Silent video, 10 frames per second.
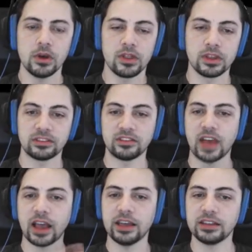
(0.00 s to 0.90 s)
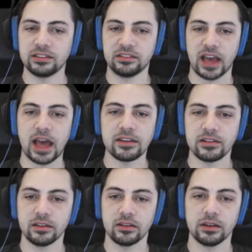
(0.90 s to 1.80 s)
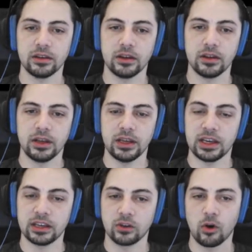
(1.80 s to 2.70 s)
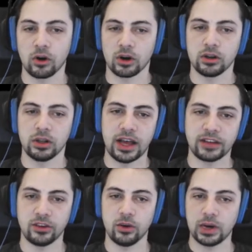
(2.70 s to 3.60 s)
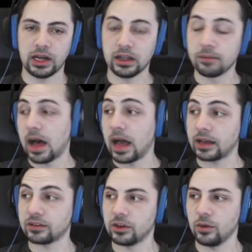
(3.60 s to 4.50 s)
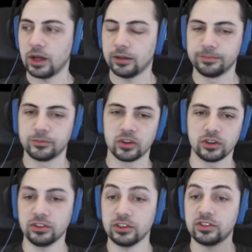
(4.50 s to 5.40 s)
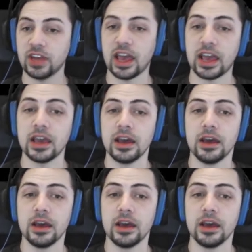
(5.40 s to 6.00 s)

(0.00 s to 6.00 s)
The second set is Oracle, SQL, and MySQL. So those are just a